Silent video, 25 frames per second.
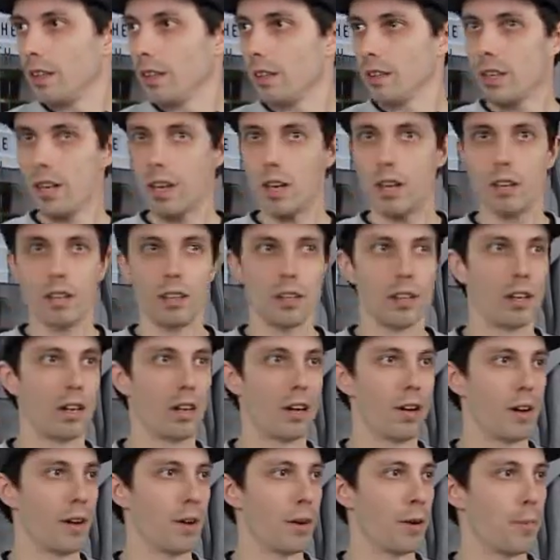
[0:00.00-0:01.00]
Yeah.
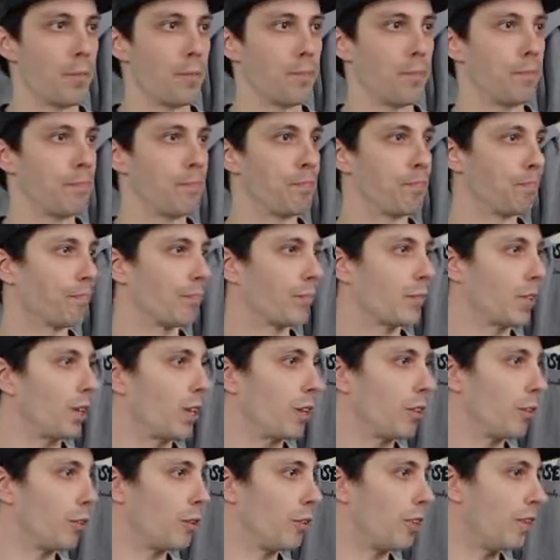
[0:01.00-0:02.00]
Um,
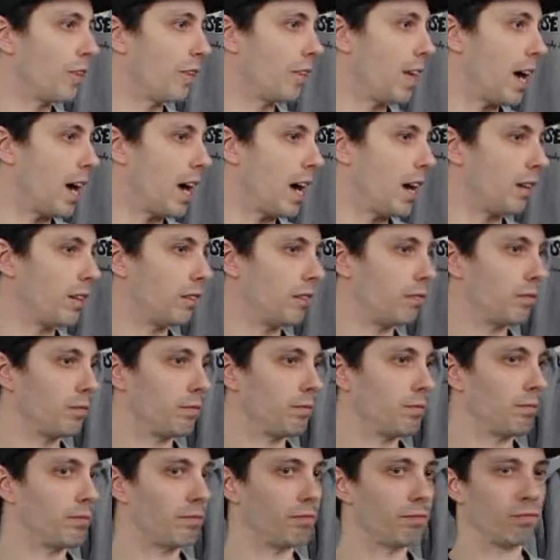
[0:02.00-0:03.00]
other than that.
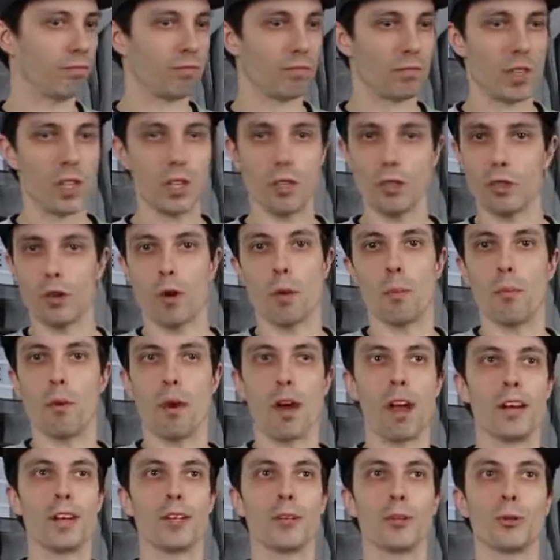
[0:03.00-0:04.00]
And start
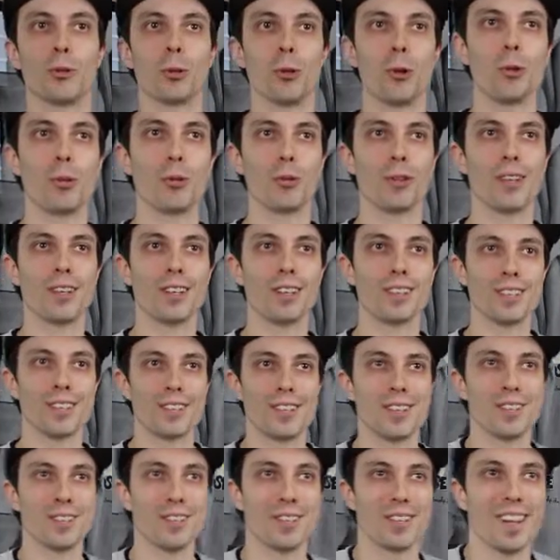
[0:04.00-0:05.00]
branded clothing, stuff